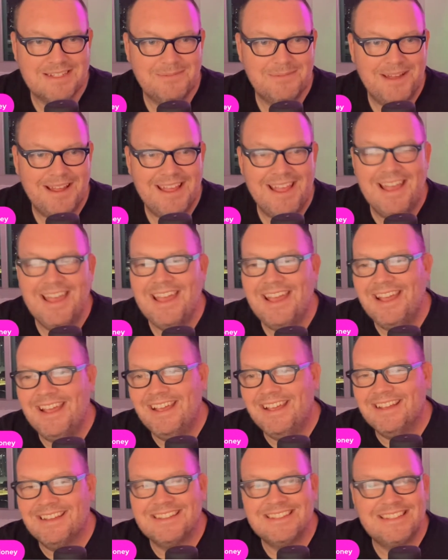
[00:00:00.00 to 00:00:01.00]
to buy
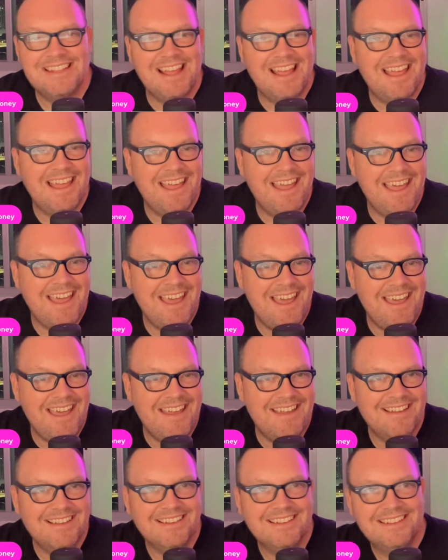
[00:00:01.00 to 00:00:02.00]
Hex.
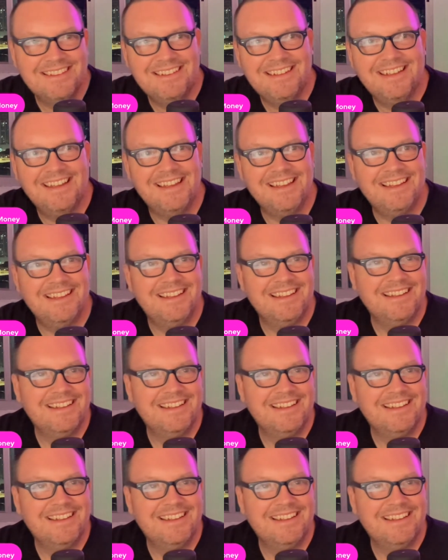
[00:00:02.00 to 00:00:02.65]
Yeah.